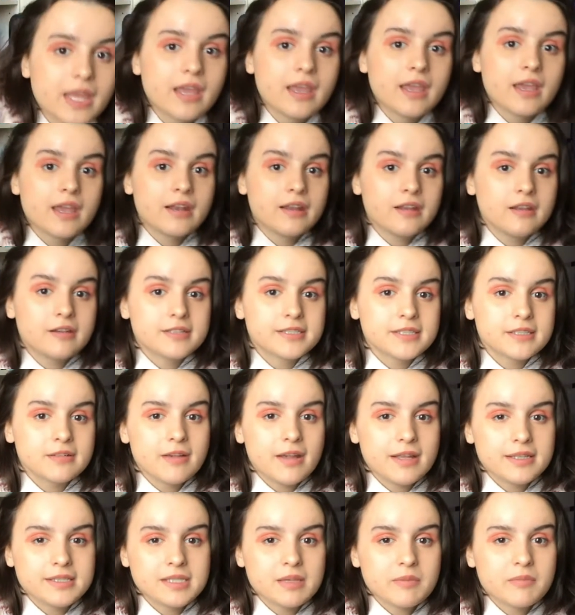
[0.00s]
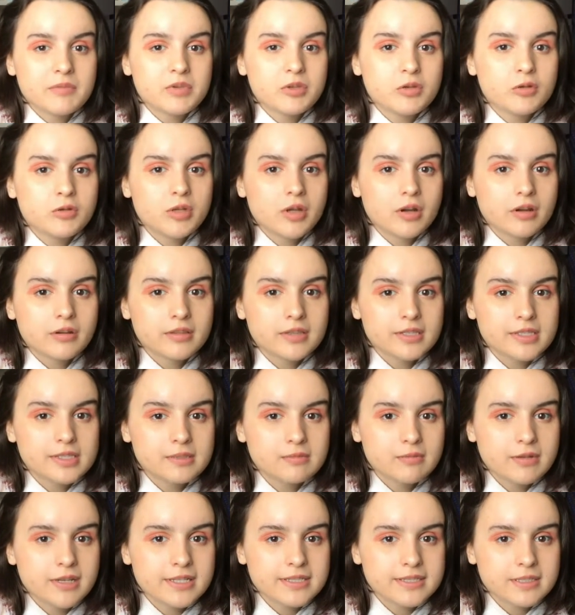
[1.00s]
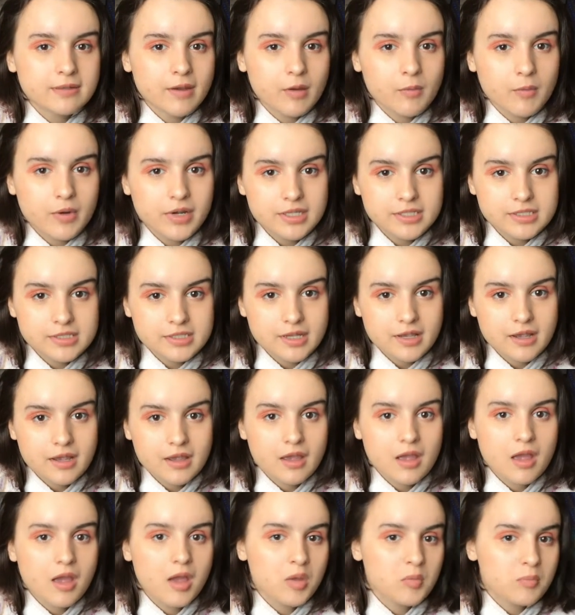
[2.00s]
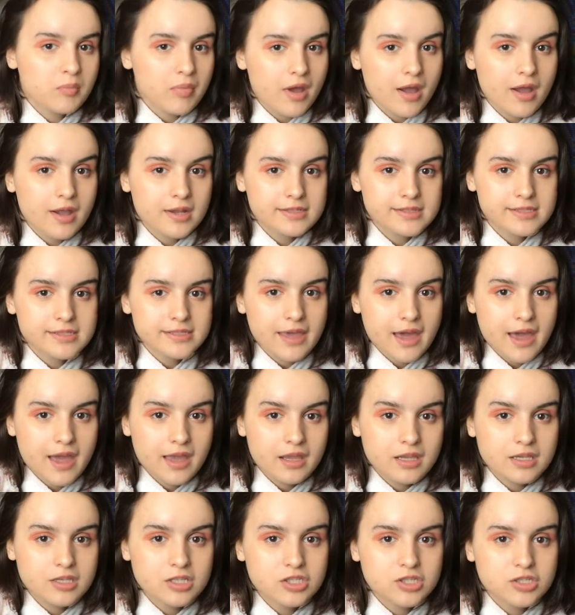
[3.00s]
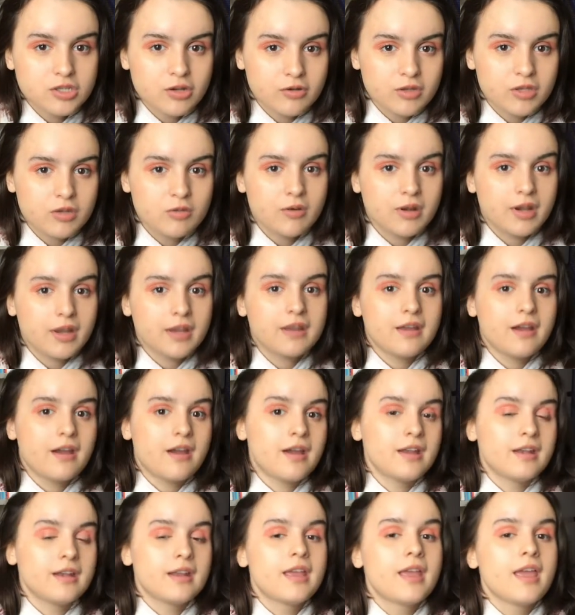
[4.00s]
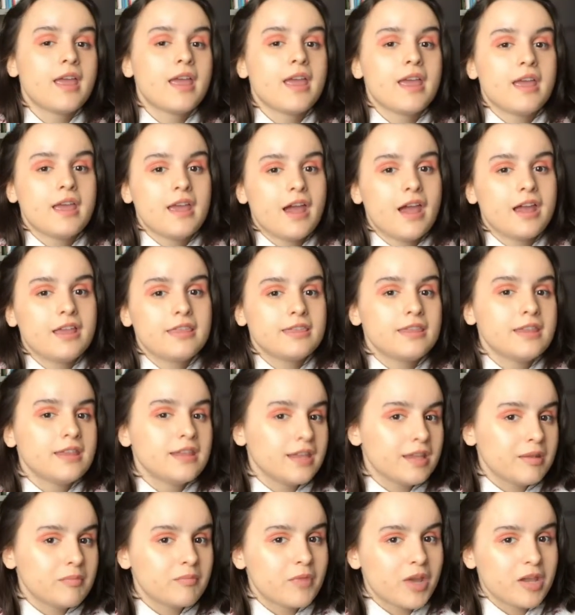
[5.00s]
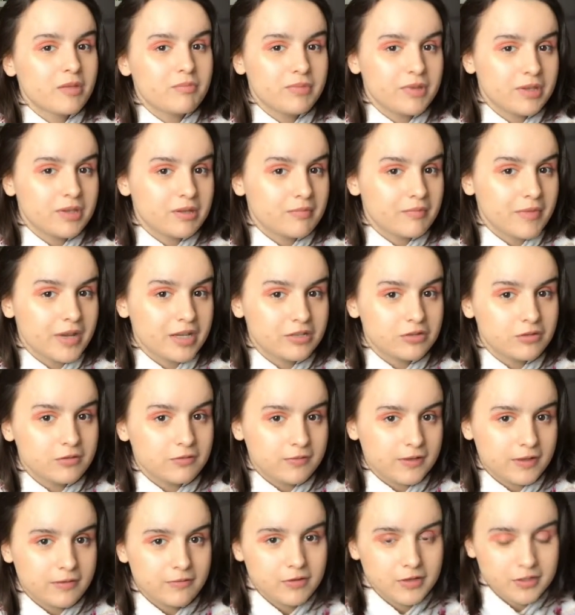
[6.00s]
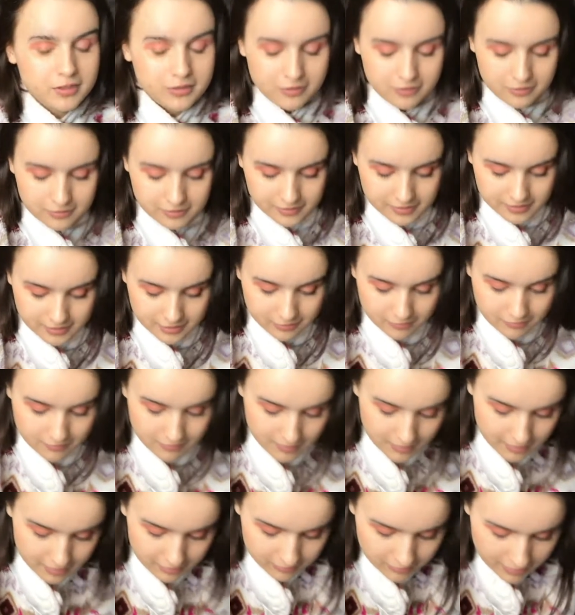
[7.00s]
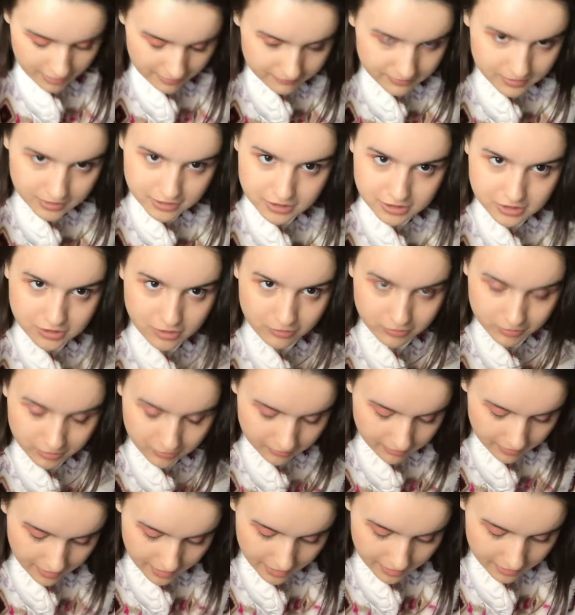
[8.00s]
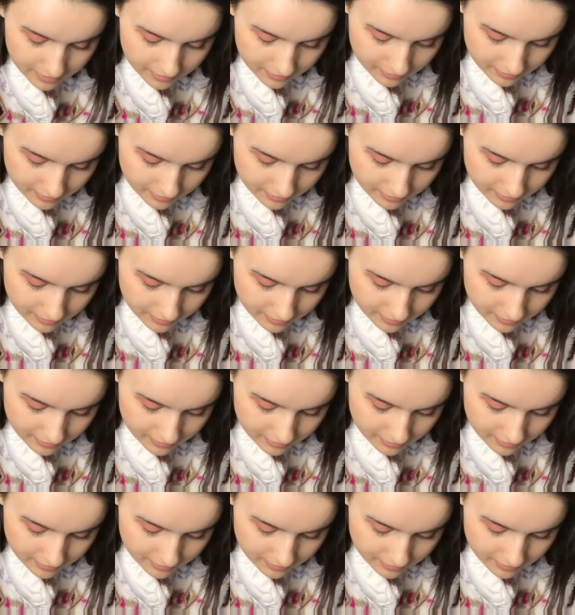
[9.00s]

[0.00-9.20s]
And I also got some new yarn this week, so I wanted to unbox that and show you what I got. I think it might be my new favorite yarn, so I'll have to show you that.